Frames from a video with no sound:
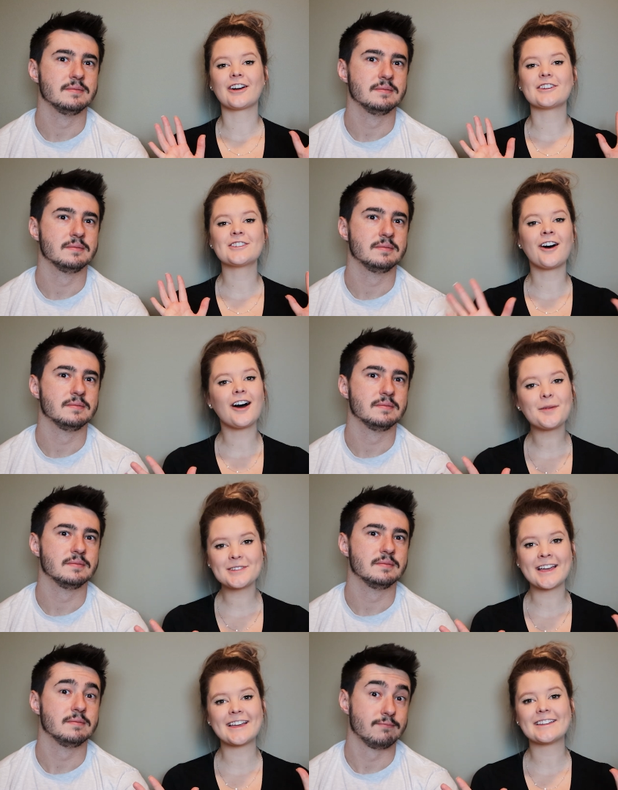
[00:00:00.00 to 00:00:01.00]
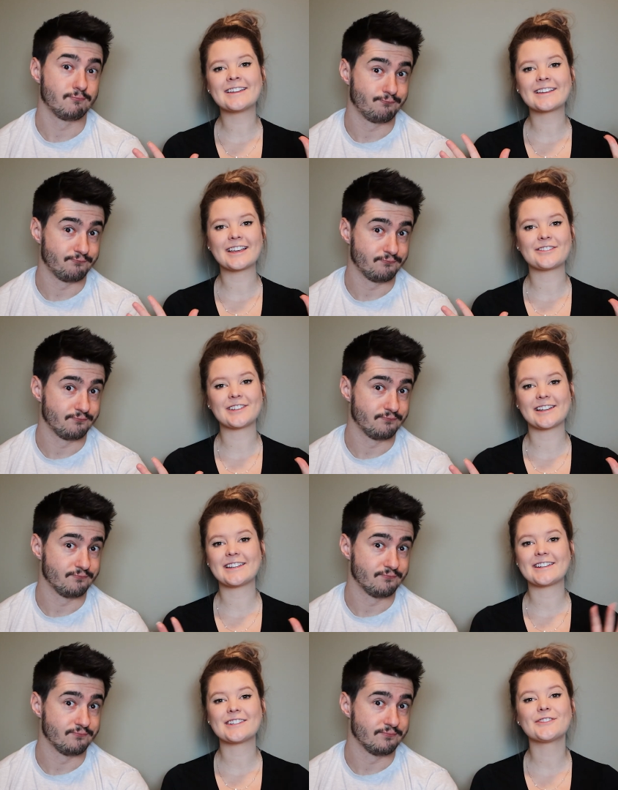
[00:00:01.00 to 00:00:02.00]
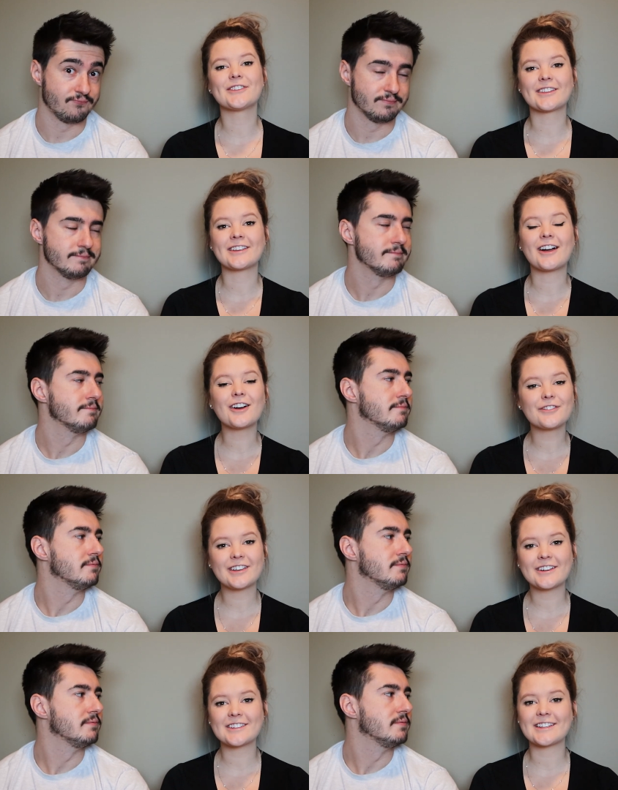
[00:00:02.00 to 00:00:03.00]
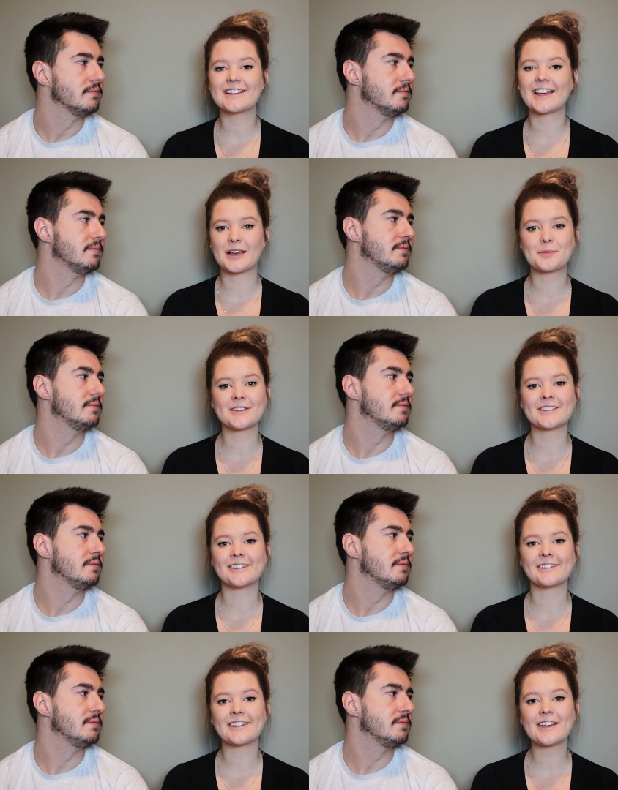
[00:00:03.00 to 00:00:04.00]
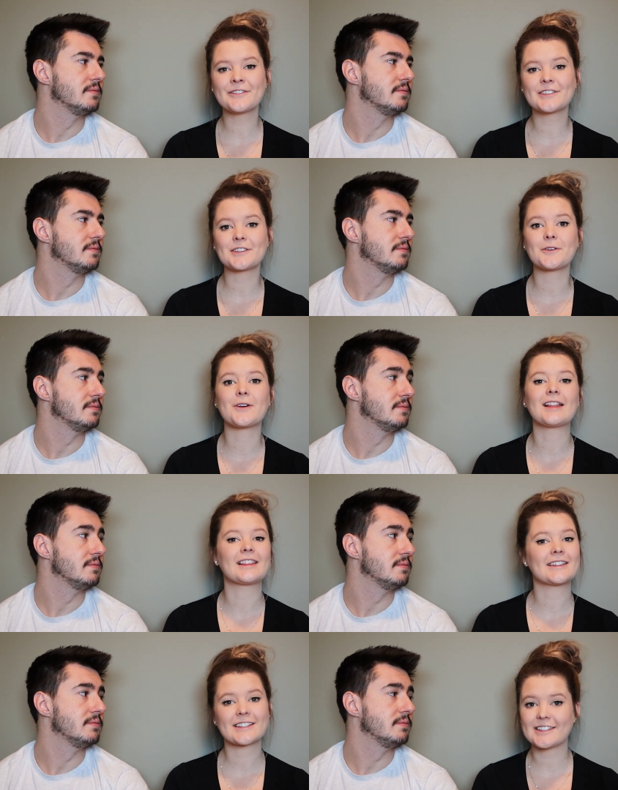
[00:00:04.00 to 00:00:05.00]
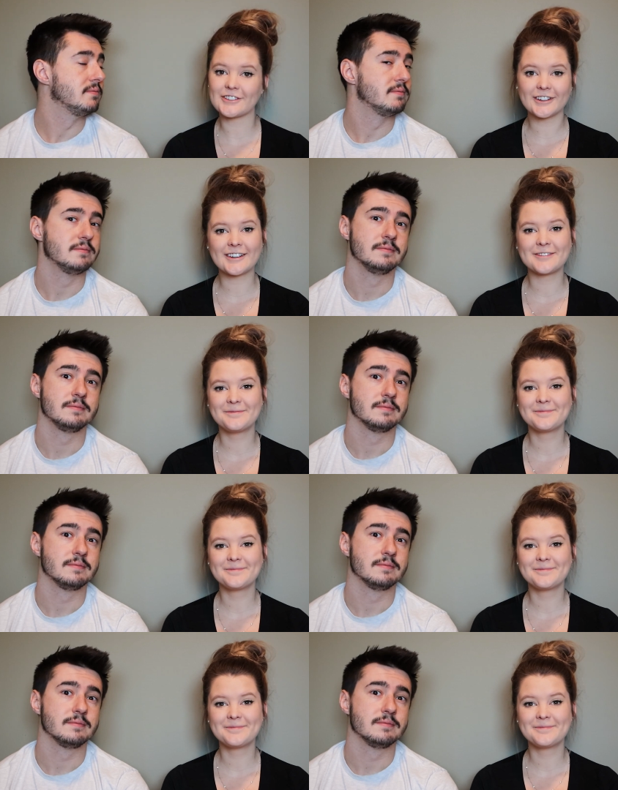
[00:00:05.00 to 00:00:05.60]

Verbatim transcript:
Speaker 1: our top 10 gift ideas for the RVers and campers in your life, so let's get started.